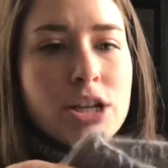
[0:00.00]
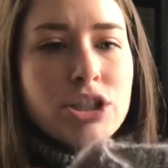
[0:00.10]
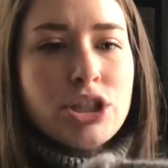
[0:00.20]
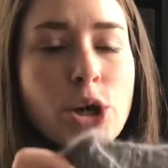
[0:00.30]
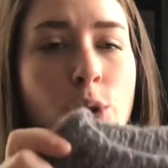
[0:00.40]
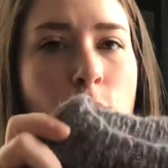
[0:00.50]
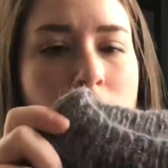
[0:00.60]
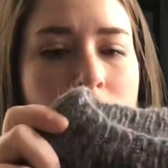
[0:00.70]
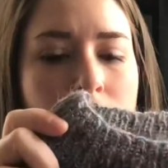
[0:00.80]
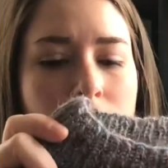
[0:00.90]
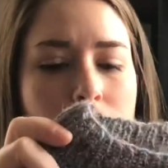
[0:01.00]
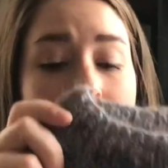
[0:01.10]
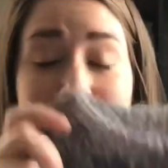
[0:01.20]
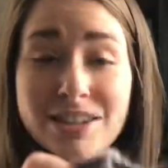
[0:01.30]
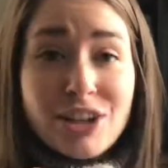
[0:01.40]
So
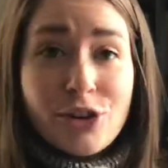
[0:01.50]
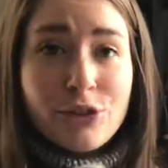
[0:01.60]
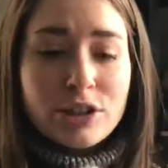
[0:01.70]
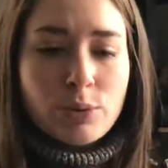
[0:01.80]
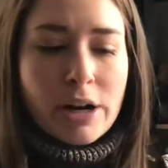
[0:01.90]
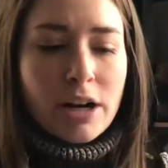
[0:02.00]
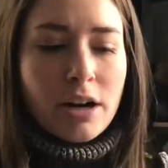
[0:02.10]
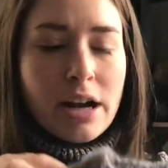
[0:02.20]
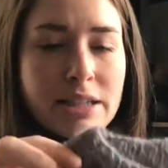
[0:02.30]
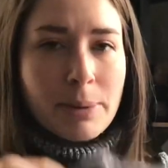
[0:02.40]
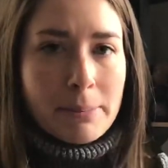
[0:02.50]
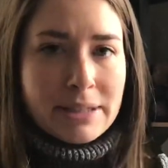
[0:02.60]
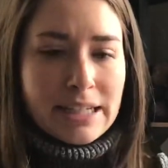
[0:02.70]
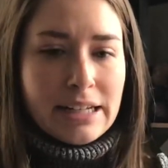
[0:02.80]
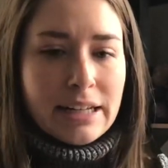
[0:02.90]
this is the no frill sweater. It's by
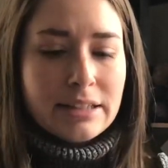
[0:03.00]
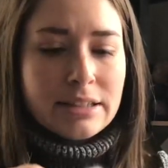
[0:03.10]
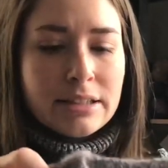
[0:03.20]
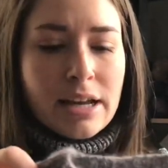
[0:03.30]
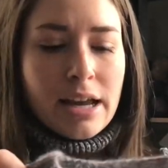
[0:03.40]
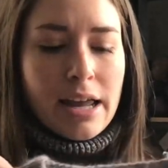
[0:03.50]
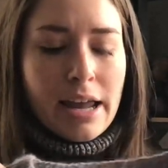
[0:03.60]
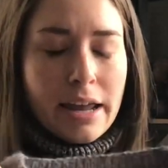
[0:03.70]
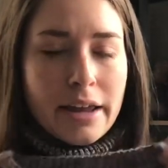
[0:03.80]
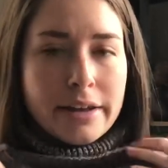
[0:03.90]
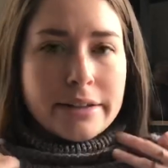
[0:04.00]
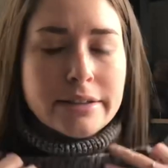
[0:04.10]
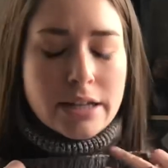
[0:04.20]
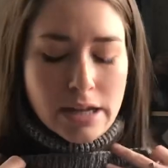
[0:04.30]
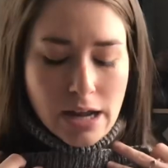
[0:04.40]
Petite Knits,
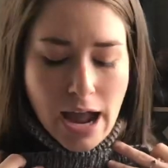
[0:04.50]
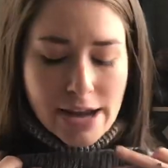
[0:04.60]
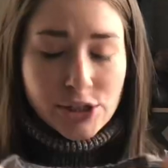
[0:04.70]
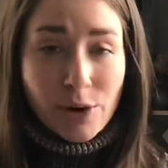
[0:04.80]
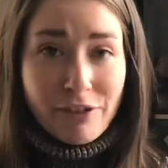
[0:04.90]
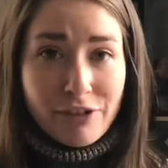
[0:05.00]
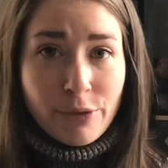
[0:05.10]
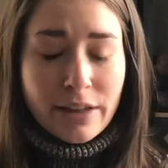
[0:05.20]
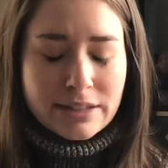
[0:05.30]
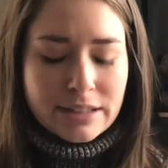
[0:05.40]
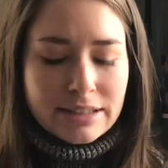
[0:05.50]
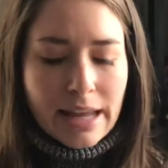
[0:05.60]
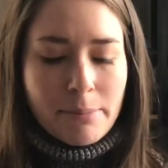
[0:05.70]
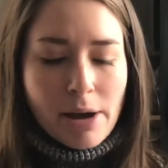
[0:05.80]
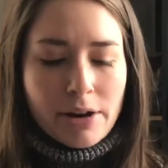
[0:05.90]
and I do have a few things to
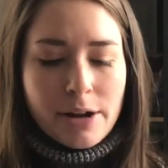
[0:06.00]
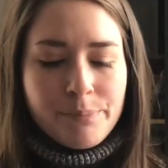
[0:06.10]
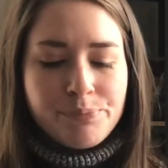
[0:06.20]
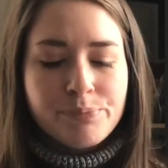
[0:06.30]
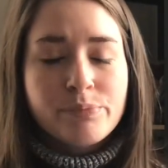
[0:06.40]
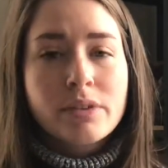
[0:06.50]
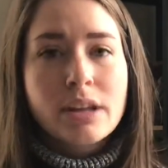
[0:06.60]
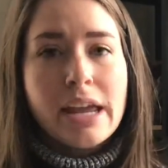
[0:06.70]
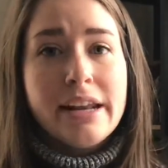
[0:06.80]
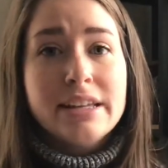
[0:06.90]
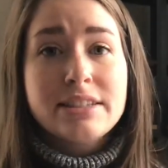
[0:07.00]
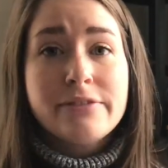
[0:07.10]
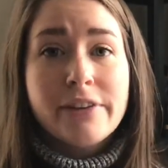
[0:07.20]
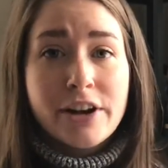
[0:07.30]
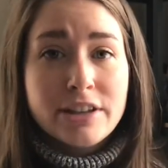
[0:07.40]
say about it. It is a
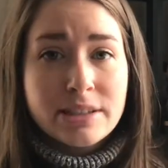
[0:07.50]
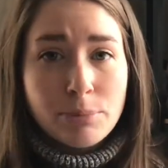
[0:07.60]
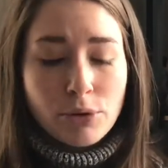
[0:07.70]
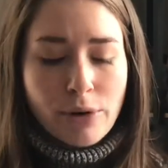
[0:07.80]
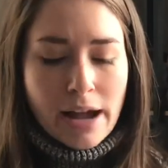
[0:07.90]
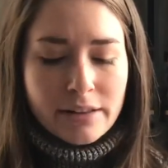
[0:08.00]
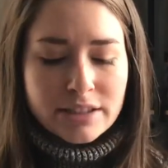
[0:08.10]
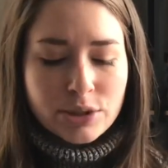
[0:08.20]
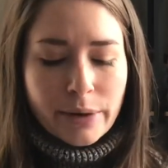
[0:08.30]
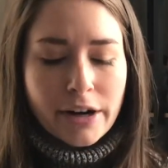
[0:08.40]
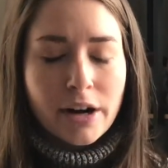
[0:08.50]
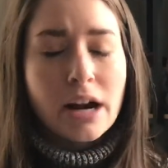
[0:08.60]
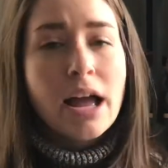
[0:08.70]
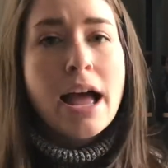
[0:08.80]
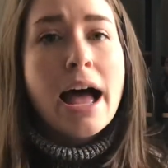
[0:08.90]
very simple raglan sweater.
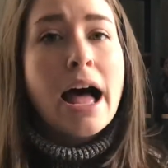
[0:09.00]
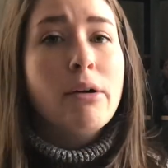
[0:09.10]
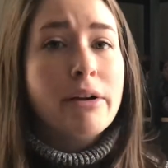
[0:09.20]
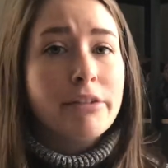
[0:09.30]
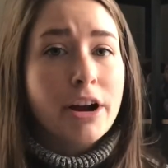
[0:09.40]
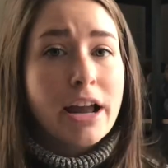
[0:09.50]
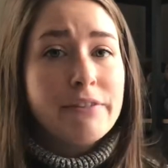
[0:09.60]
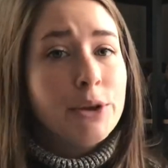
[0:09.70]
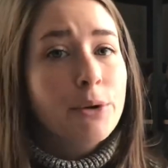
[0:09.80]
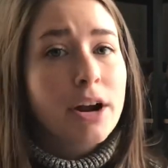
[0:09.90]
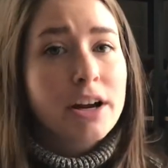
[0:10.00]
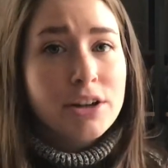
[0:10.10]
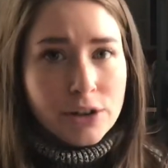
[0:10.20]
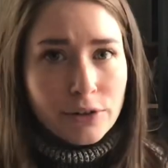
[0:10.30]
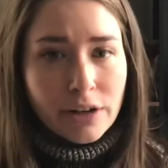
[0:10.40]
However, if you are a
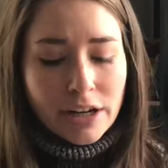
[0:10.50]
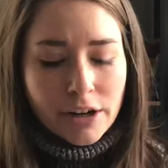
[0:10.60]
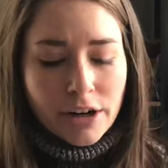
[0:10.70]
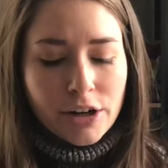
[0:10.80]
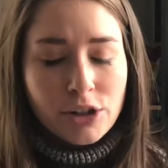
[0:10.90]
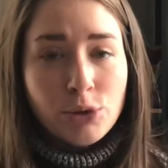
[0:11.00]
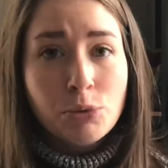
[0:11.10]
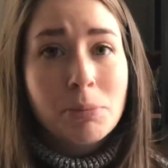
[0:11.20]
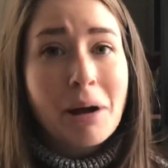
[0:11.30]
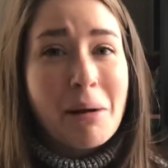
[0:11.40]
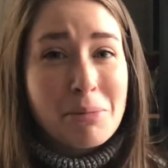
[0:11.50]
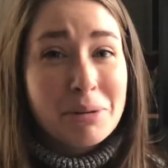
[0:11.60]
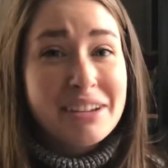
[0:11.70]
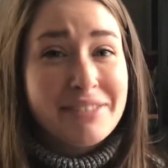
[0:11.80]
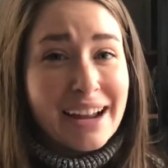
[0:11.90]
new knitter, you will
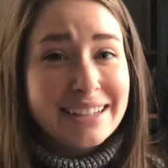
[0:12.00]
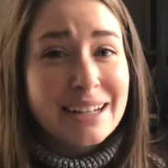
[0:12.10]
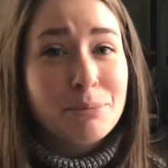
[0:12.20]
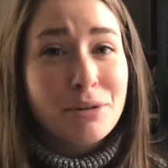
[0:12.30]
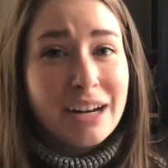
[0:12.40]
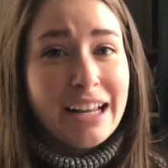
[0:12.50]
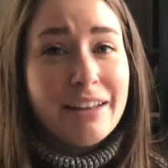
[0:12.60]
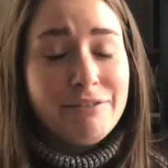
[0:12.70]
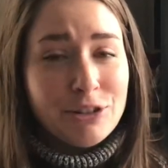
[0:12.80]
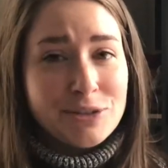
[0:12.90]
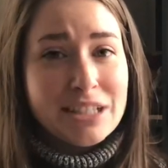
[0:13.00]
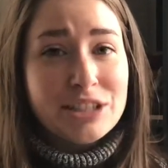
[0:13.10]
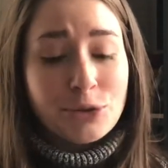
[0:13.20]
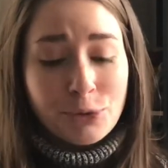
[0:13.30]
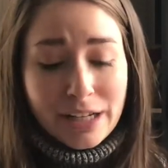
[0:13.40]
probably find it pretty confusing
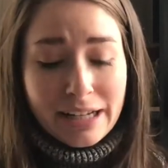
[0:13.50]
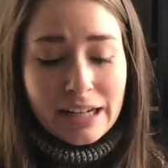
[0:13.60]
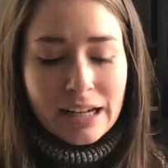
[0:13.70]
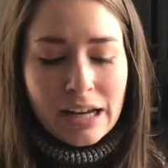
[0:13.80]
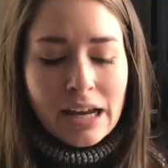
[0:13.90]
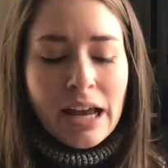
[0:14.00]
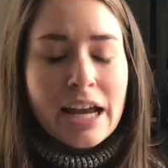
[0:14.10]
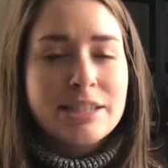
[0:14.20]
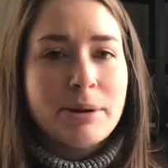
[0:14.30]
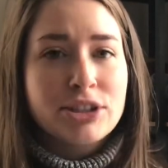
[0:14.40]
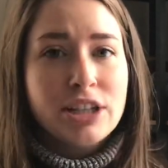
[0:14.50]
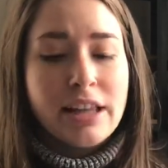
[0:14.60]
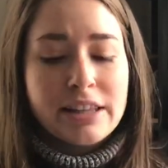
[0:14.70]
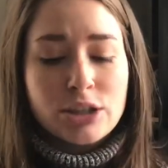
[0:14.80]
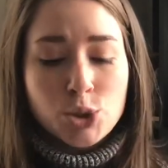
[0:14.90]
to read, especially
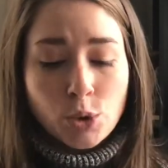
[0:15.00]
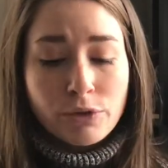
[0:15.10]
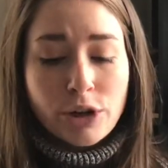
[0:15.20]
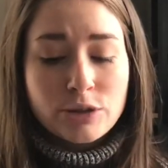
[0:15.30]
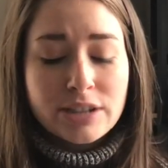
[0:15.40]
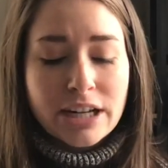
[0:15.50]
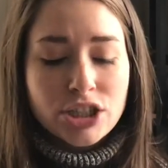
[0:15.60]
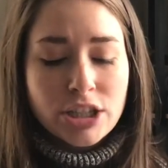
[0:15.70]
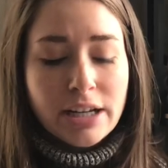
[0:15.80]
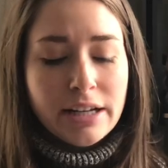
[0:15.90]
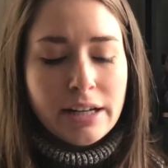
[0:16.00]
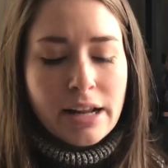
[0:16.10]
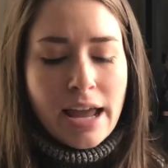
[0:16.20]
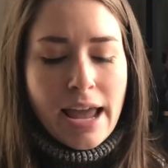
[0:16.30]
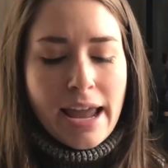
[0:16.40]
like the short row section
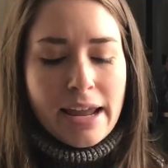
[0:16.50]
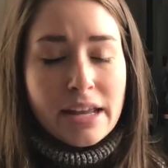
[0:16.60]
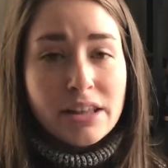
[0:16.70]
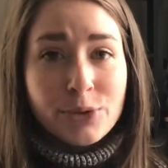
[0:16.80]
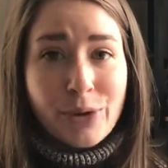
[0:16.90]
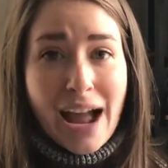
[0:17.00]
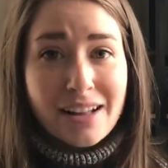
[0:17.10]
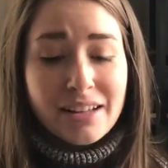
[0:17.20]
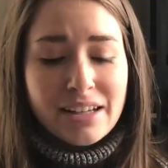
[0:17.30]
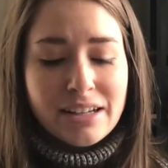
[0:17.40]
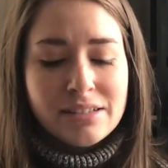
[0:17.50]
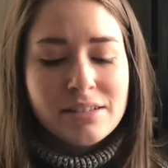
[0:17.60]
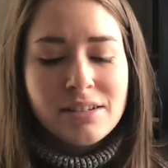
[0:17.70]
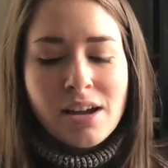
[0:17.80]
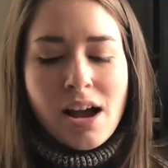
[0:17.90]
and the
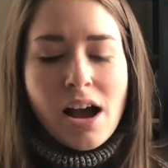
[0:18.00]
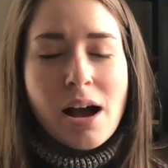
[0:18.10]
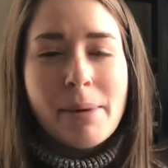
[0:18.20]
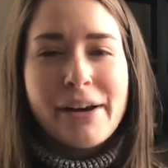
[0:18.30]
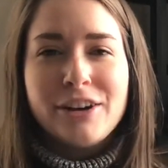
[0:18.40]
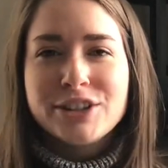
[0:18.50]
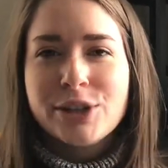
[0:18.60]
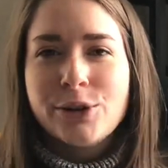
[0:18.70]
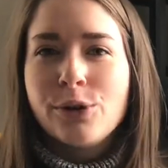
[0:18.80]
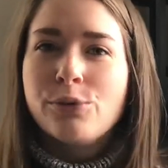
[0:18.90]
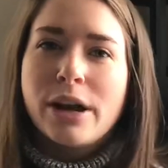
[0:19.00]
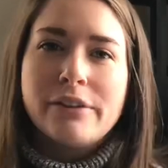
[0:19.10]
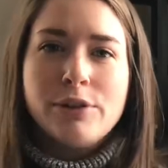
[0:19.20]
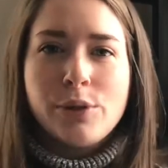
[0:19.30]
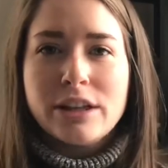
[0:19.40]
raglan. I also read a
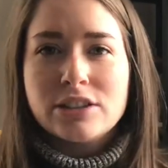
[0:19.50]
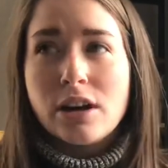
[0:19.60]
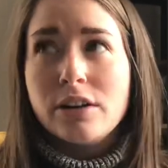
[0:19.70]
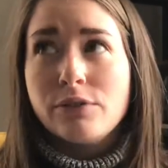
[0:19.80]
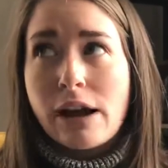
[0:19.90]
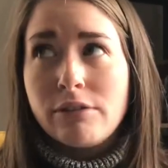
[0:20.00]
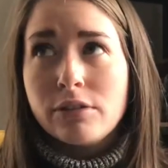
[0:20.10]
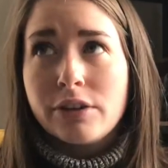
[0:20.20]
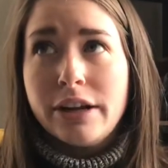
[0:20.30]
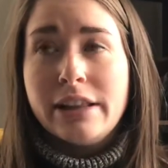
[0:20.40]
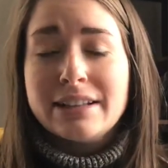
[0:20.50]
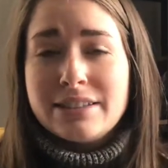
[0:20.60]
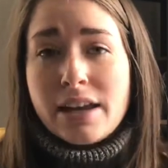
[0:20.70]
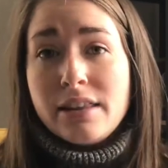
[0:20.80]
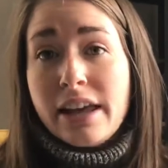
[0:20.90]
few things on Ravelry that
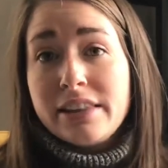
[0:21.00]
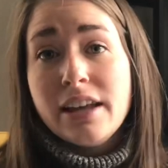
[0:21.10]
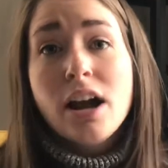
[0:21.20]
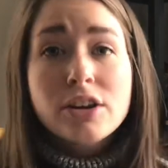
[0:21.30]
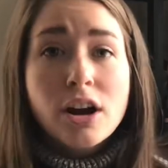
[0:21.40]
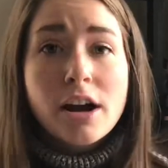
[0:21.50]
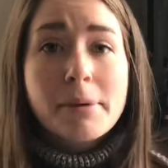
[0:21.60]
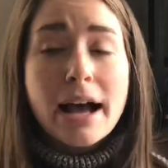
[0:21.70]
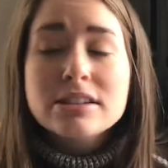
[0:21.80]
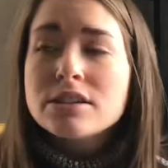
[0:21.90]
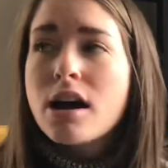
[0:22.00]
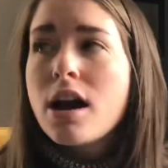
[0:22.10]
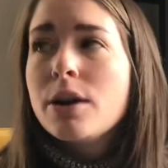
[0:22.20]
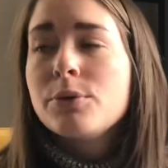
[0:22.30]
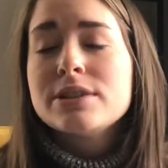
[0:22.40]
said like the underarm cast
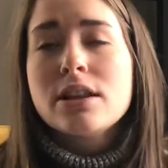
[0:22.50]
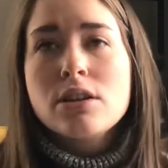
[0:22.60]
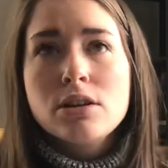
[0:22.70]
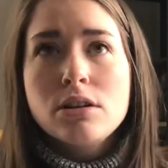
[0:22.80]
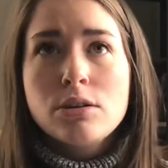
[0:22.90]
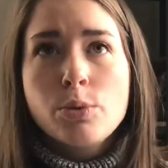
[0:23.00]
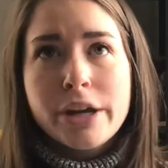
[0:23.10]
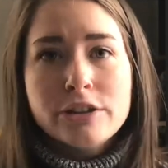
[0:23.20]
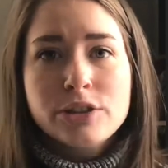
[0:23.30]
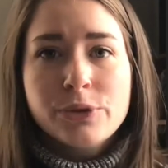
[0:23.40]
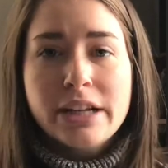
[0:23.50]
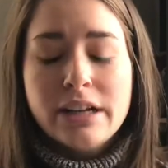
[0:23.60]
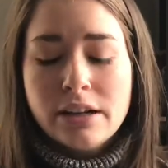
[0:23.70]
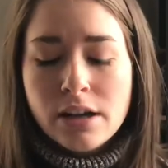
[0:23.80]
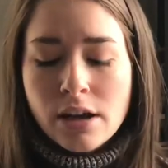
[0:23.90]
on was a little weird to read,